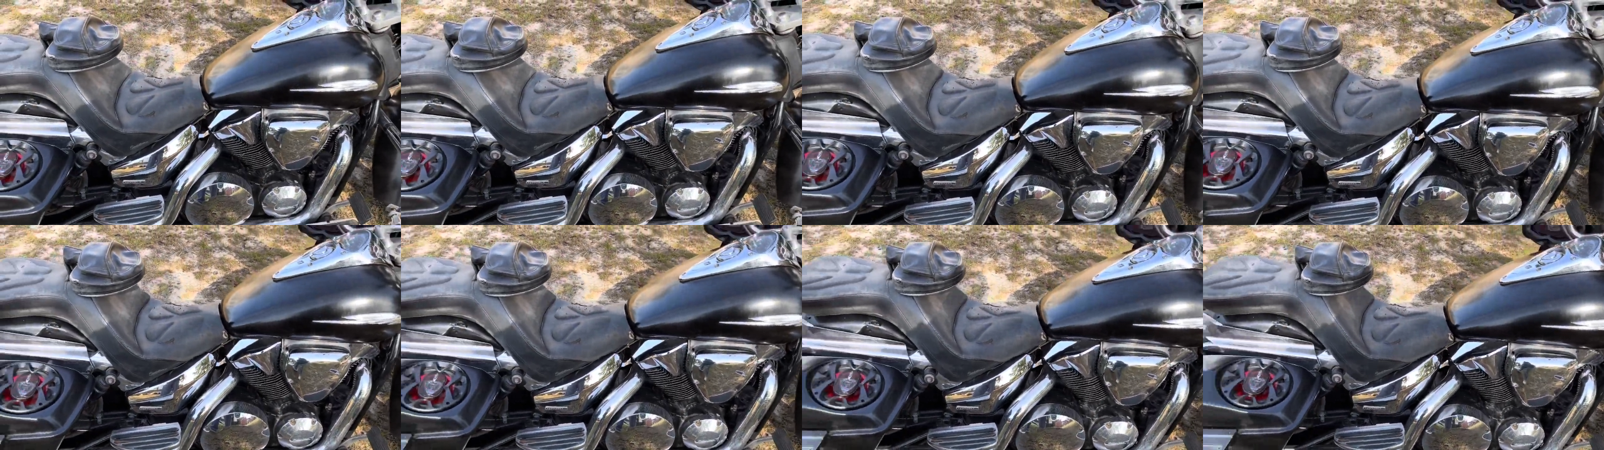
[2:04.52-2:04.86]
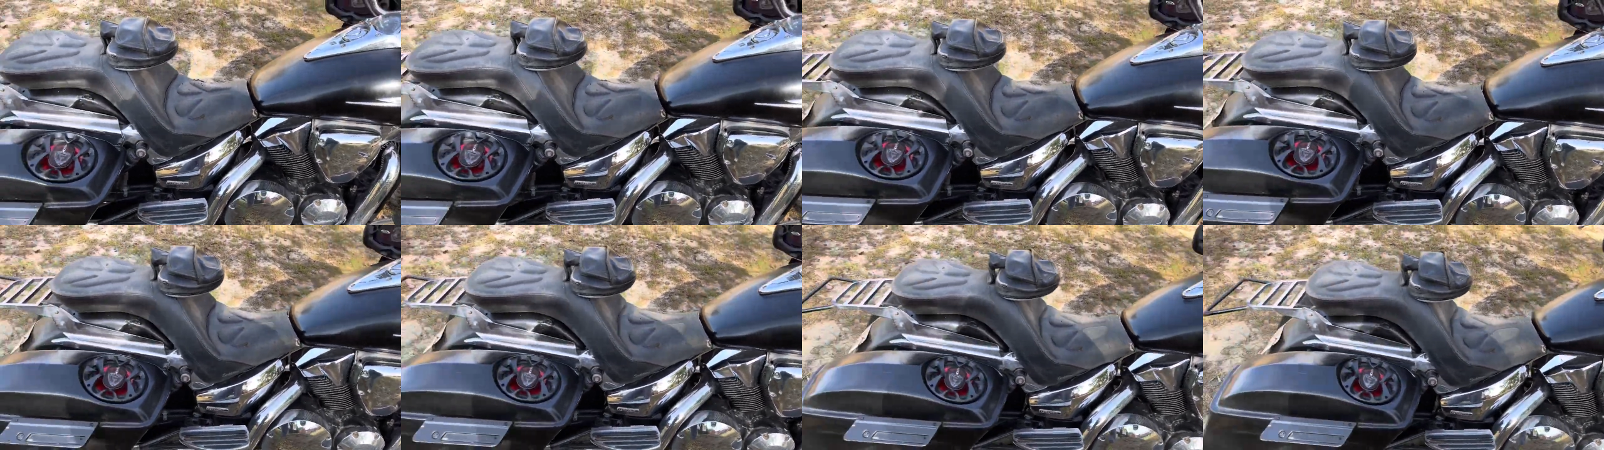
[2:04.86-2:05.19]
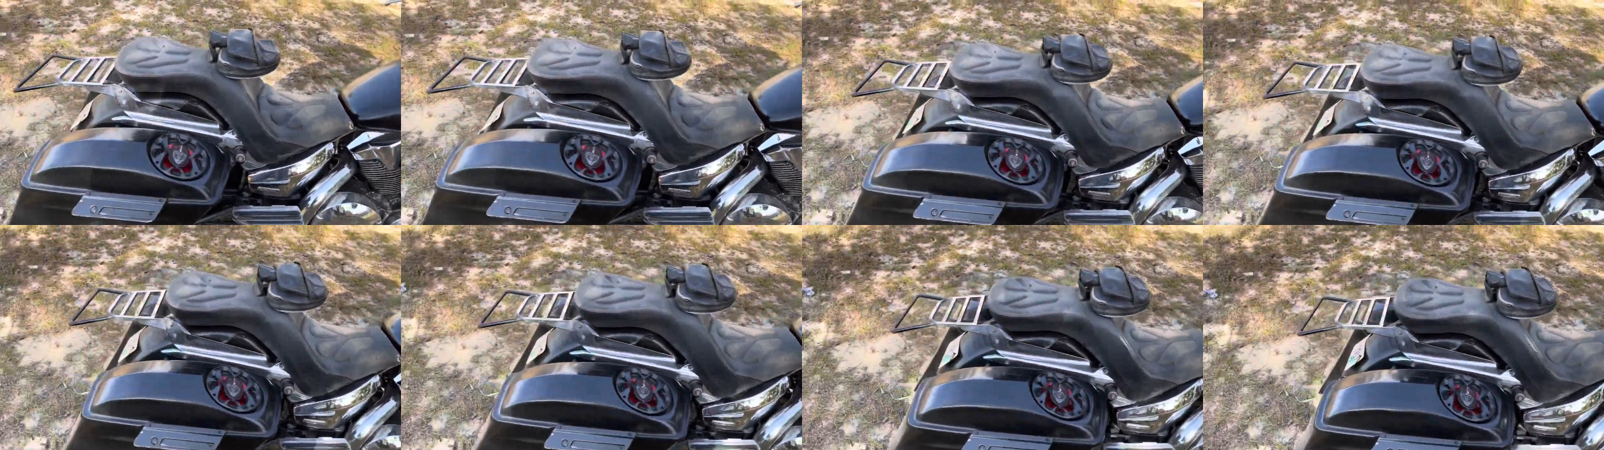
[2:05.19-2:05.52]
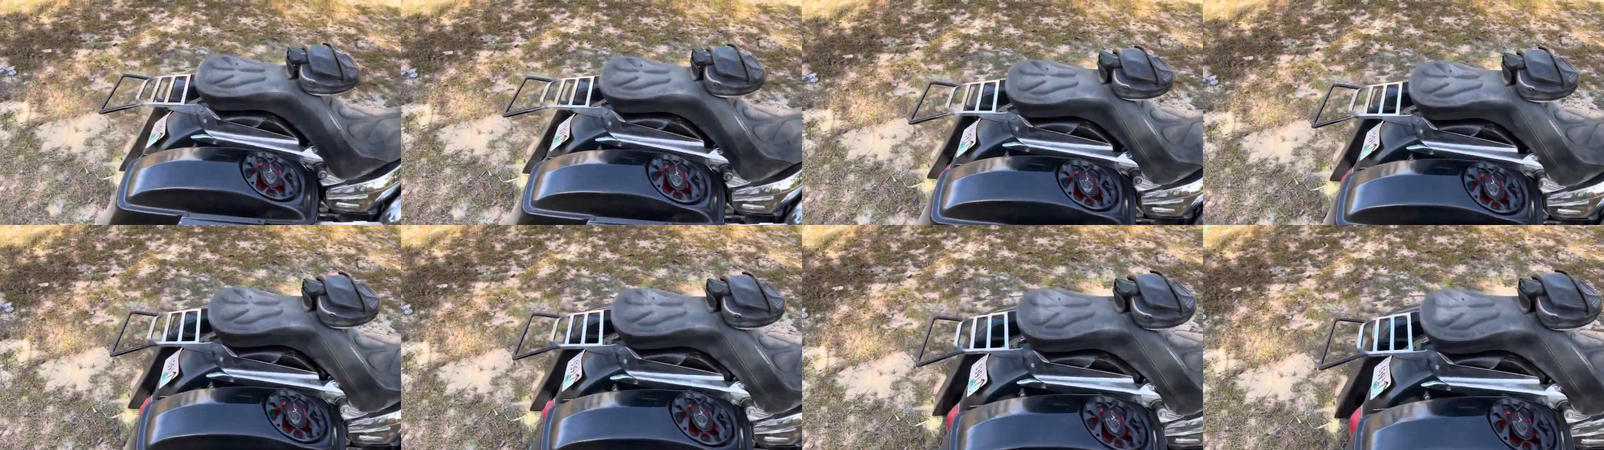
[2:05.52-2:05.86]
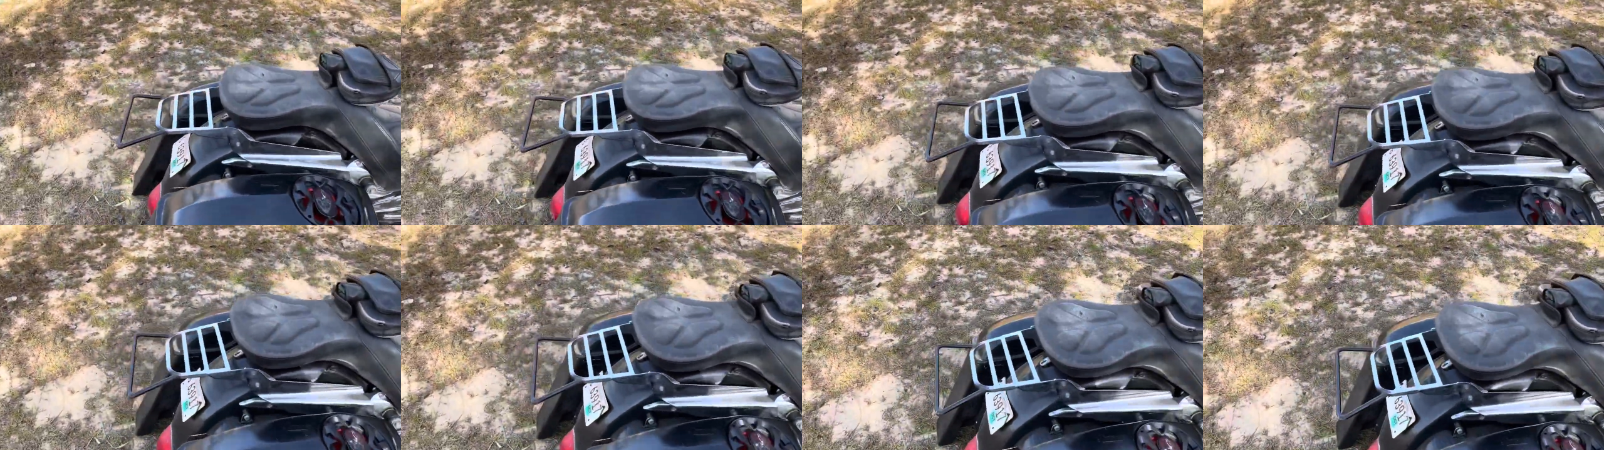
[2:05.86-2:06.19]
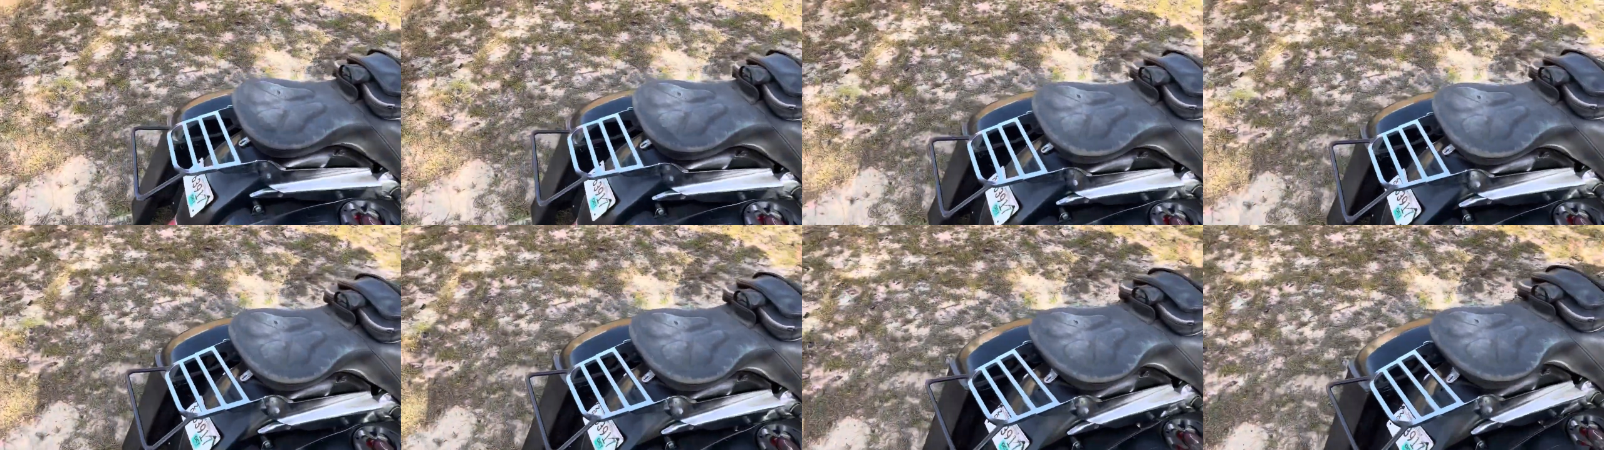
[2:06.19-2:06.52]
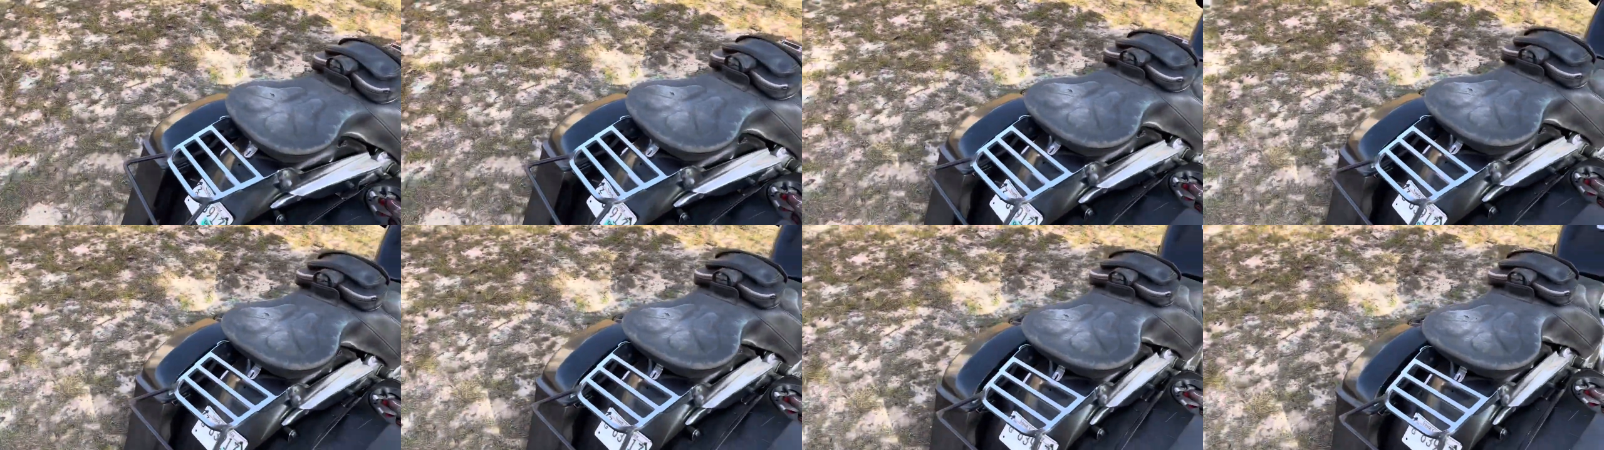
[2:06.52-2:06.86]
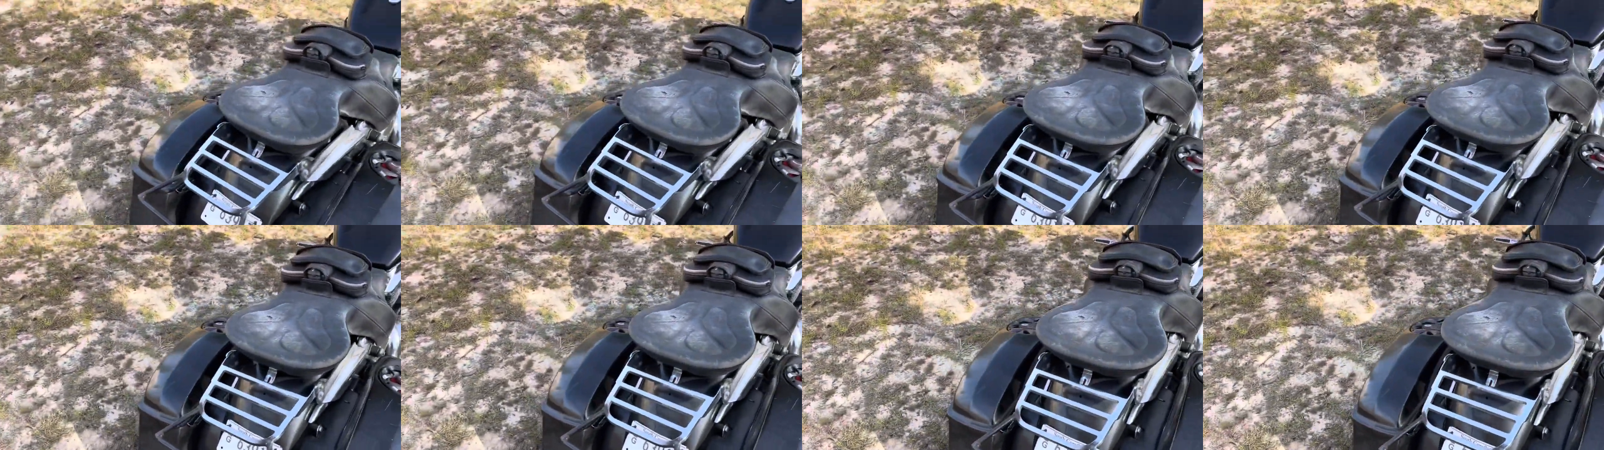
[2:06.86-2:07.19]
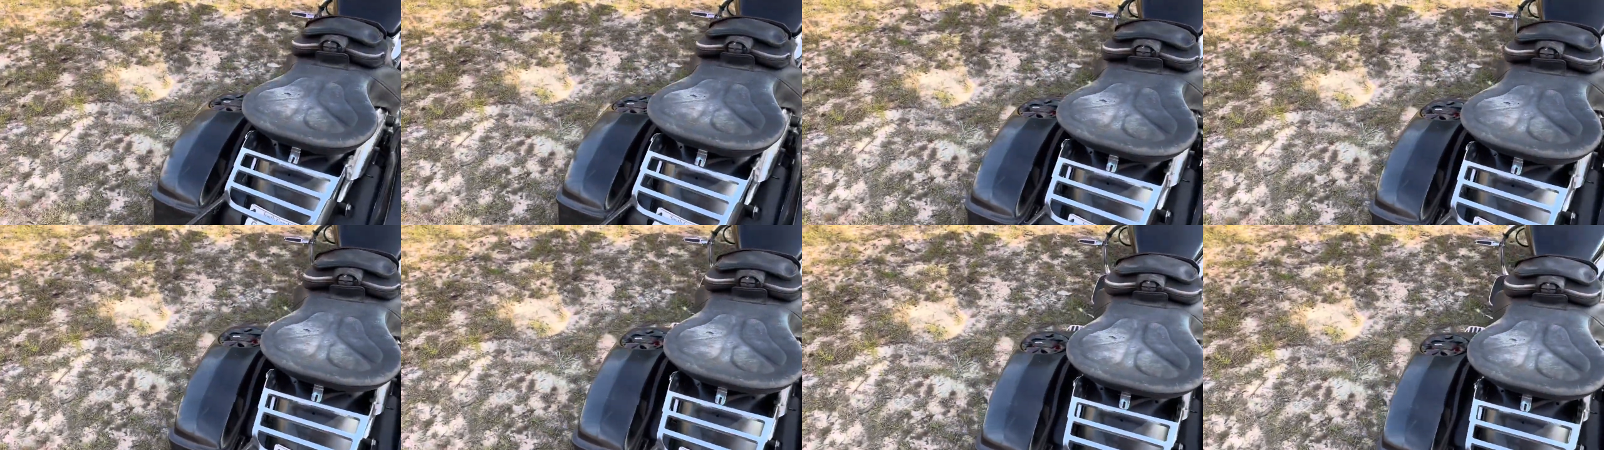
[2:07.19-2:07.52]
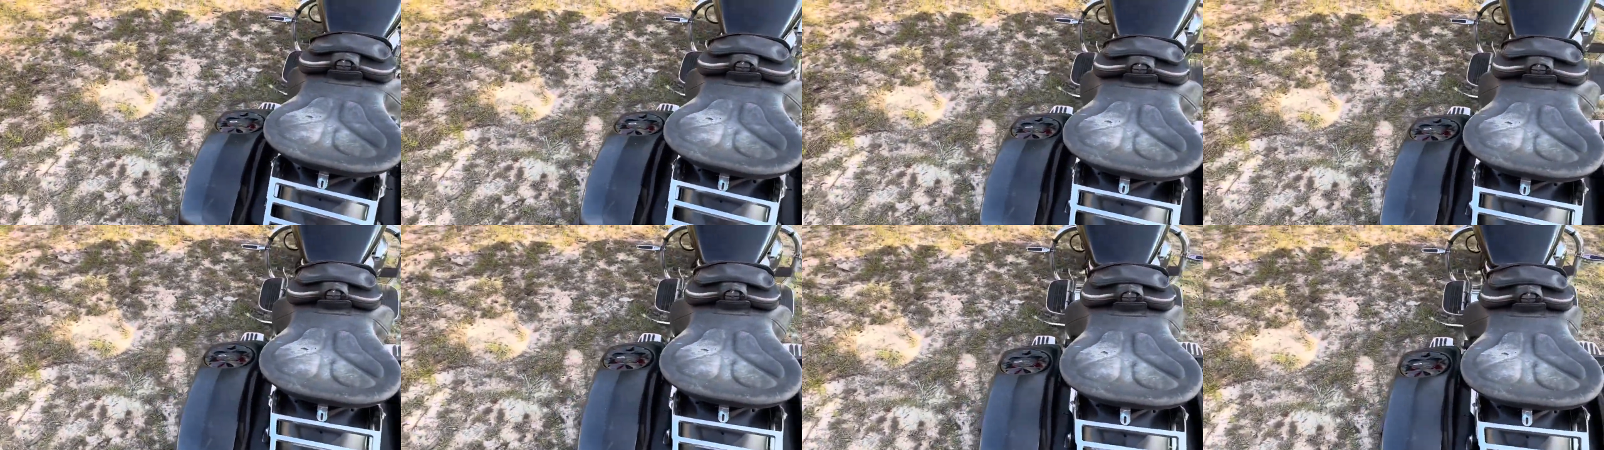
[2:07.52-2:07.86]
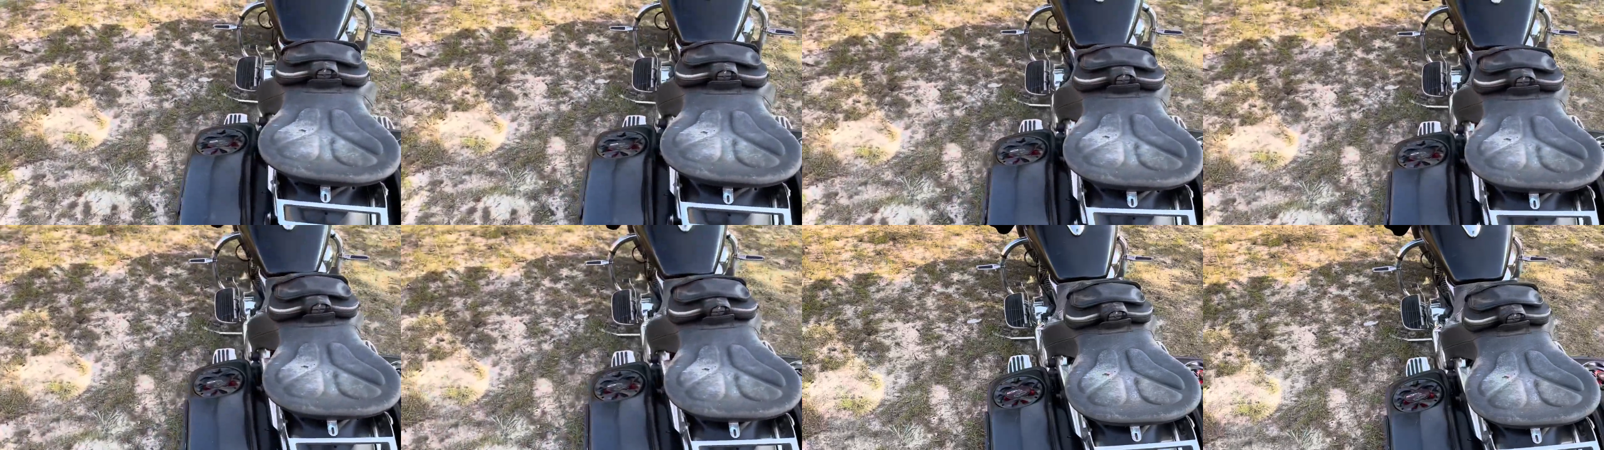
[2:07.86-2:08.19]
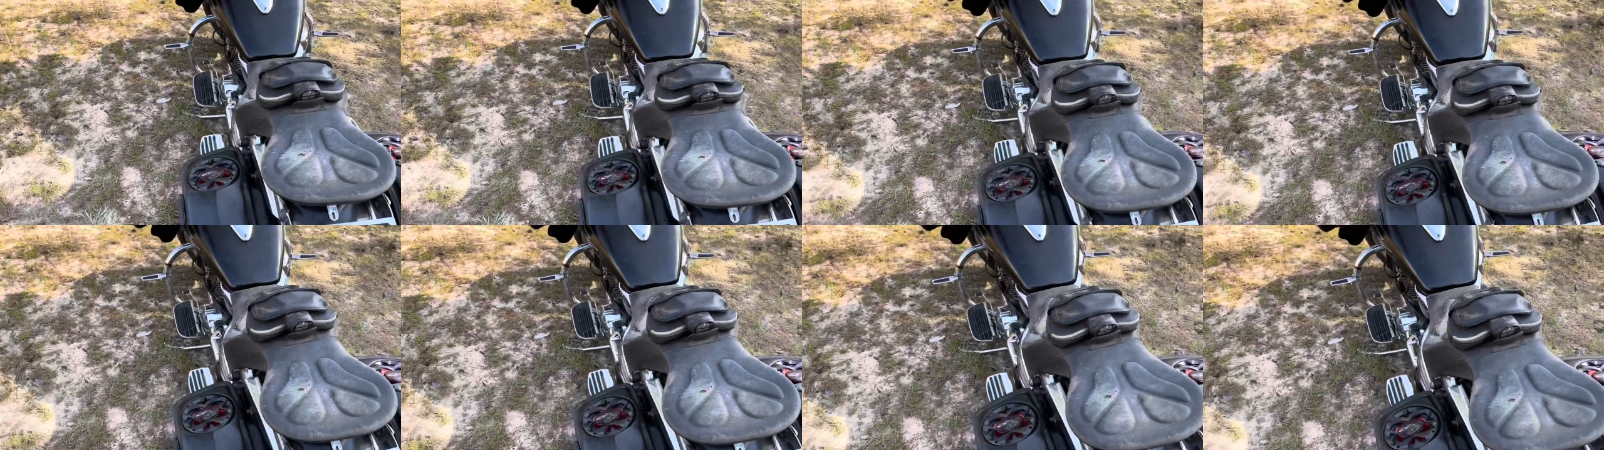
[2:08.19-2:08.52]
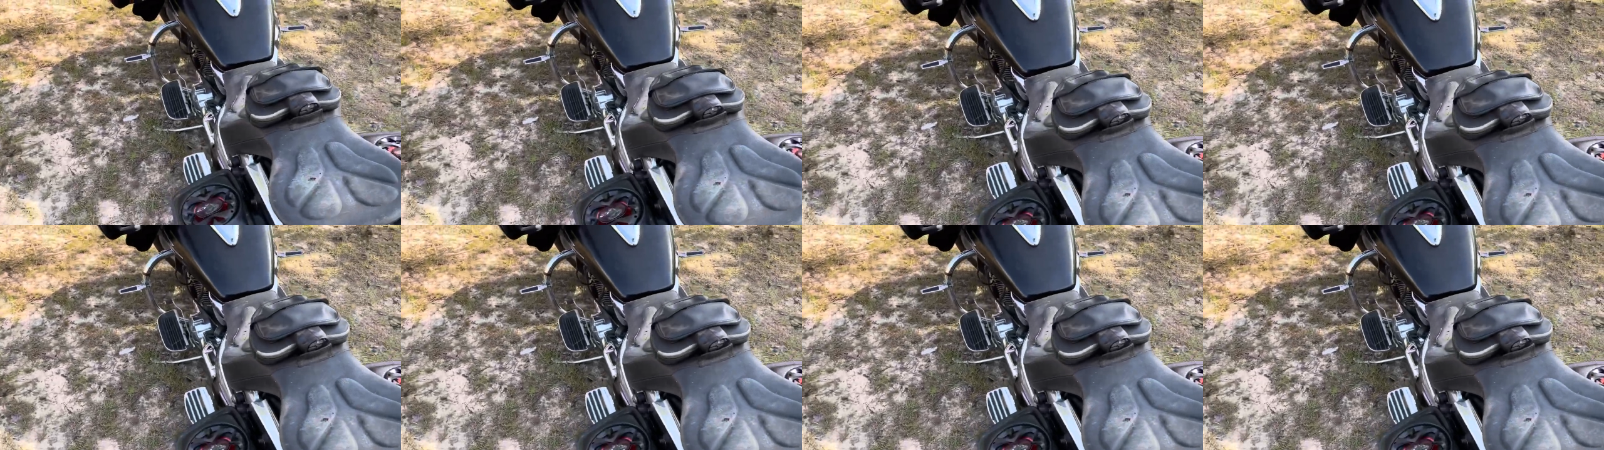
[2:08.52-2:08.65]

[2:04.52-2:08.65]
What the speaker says: Nobody's mouth can be seen.